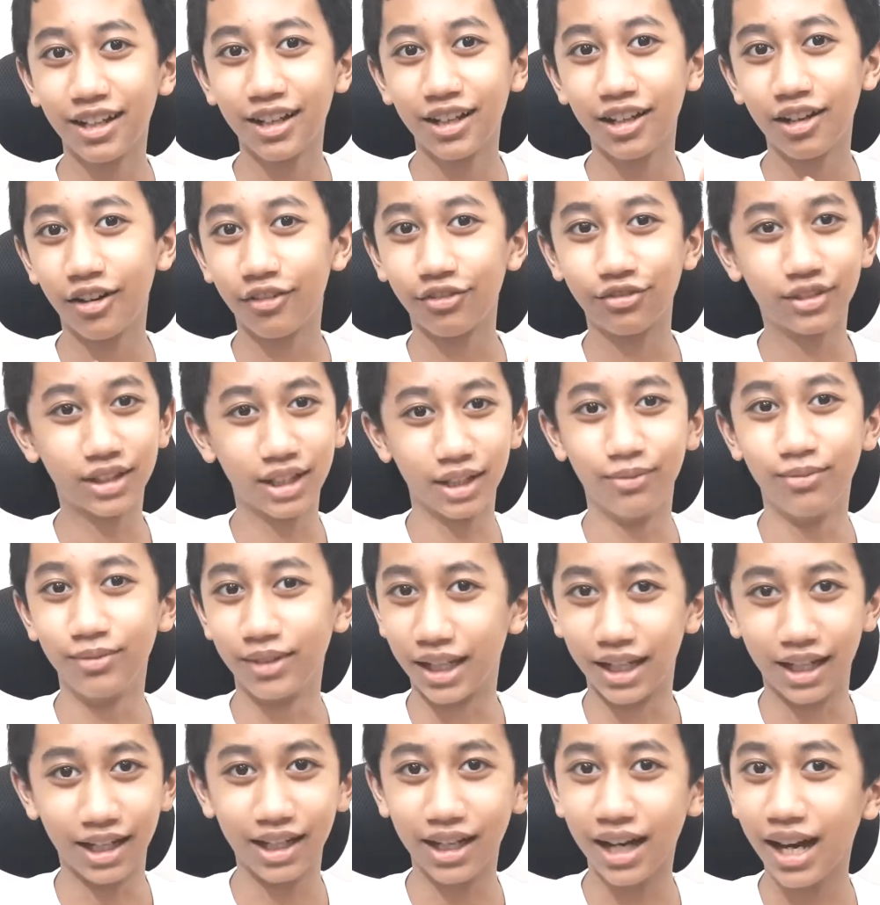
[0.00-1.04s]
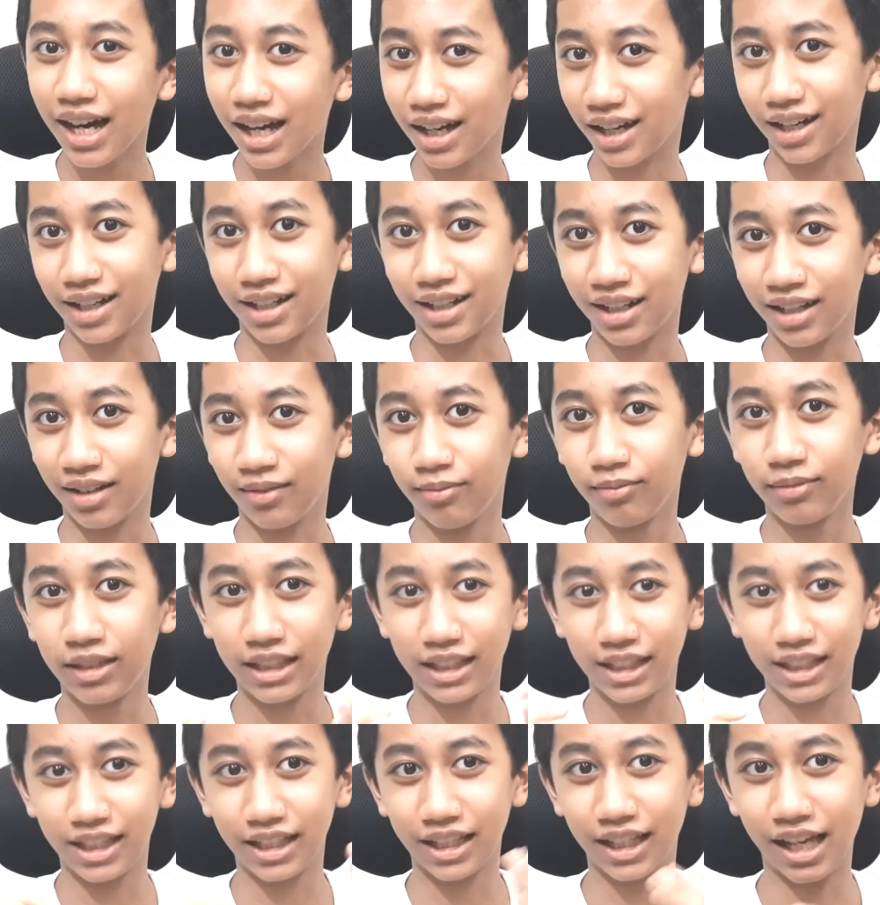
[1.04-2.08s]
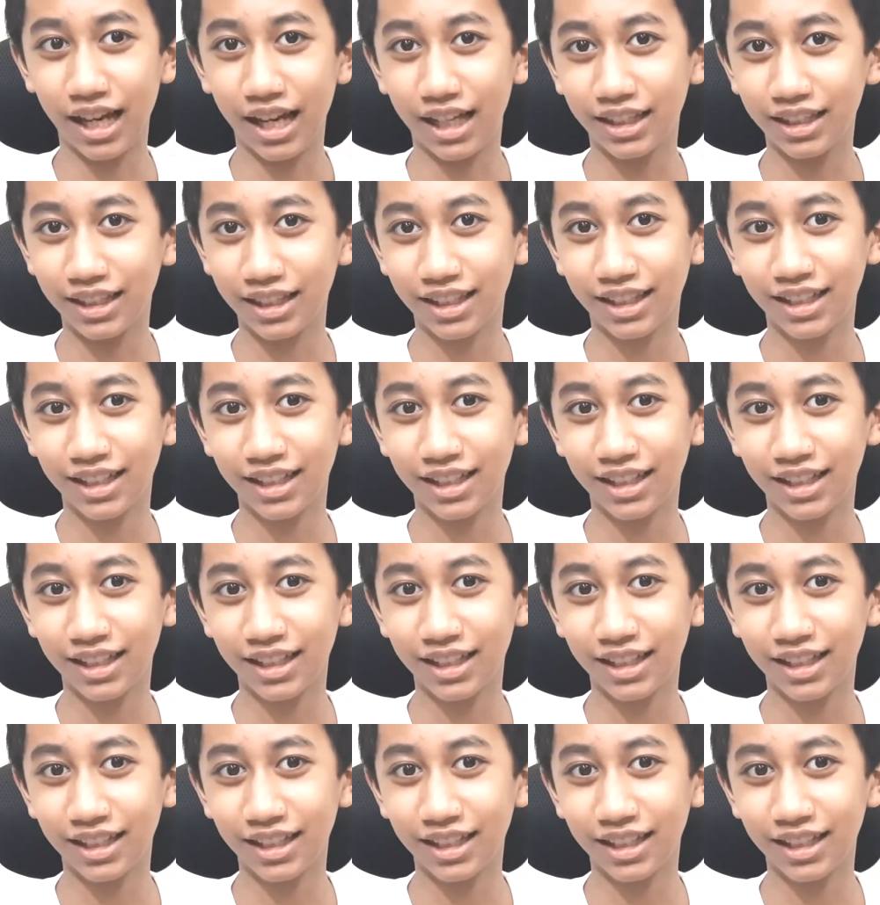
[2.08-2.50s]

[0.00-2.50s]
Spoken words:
of them there are. Meaning that,